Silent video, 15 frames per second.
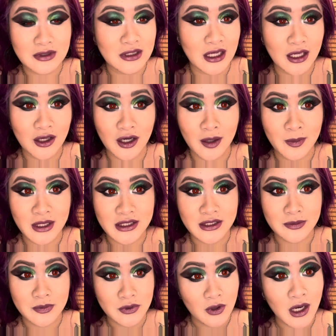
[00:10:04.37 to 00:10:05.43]
Like,
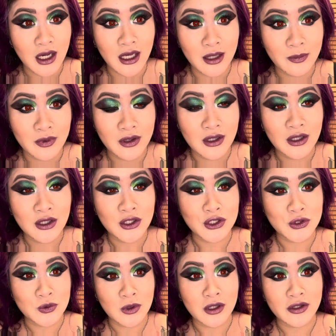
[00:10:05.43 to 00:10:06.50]
comment, subscribe,
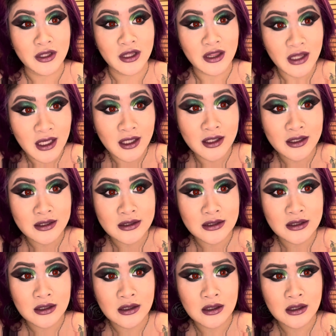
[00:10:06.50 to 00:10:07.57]
do all the
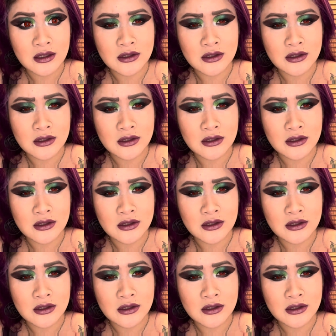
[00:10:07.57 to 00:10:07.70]
things.